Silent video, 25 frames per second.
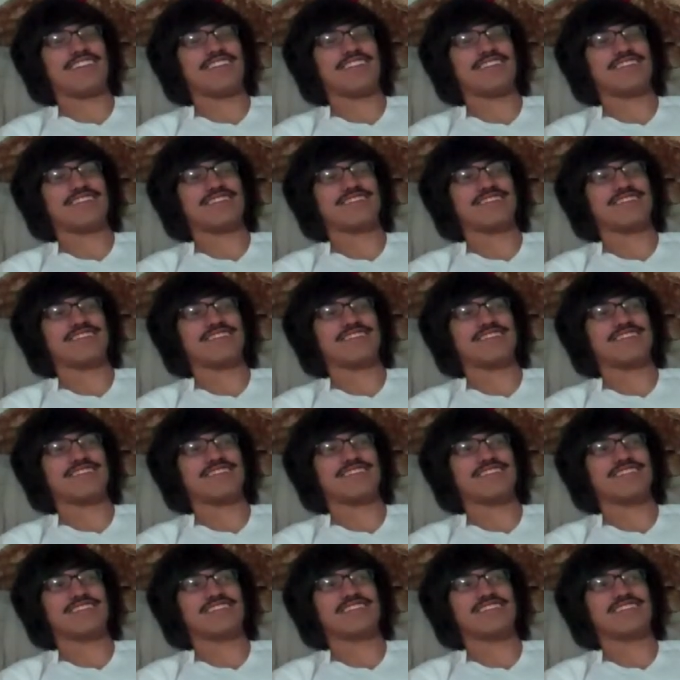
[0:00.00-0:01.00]

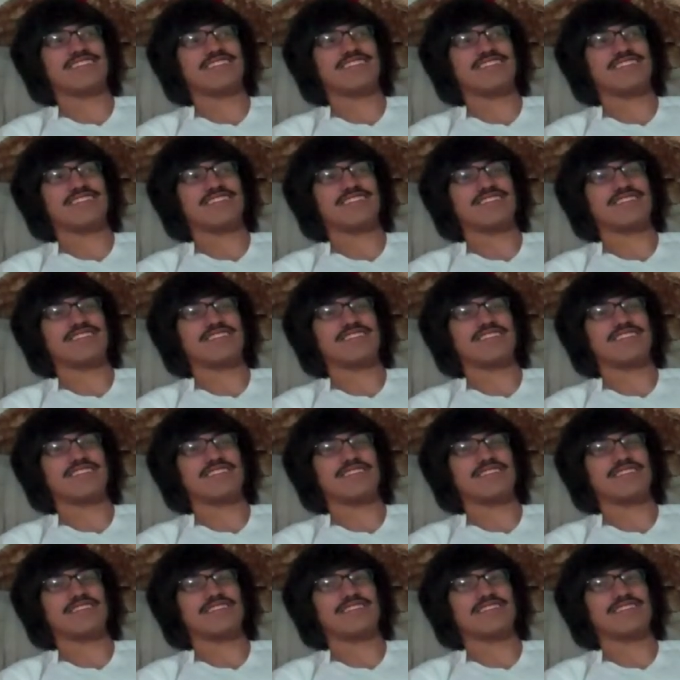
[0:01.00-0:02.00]

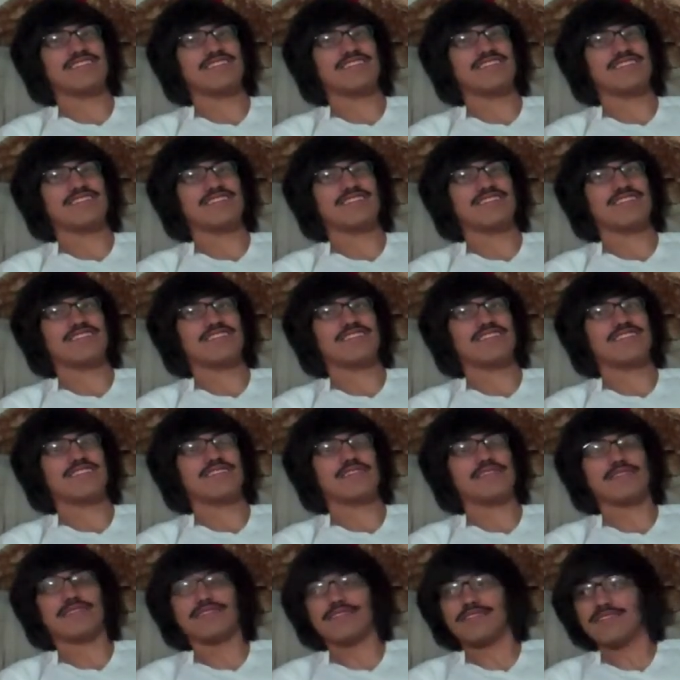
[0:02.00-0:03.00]

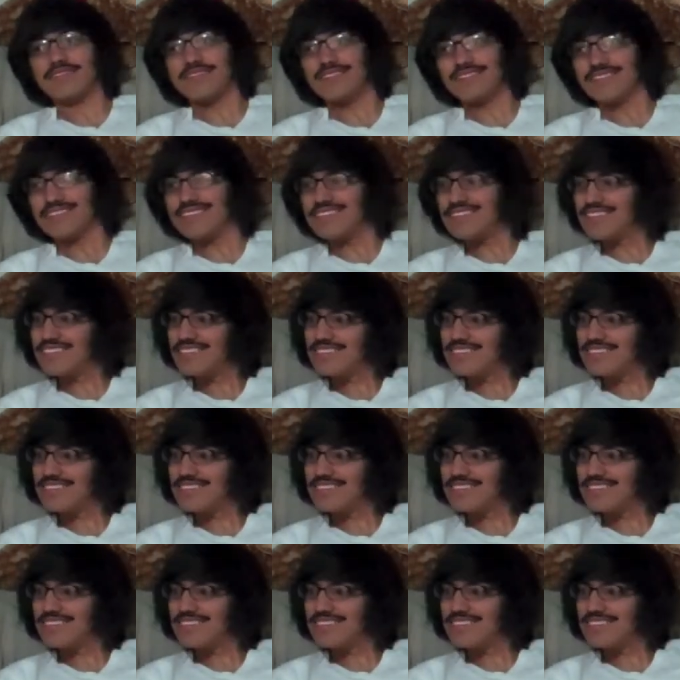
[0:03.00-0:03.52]
Nothing is said.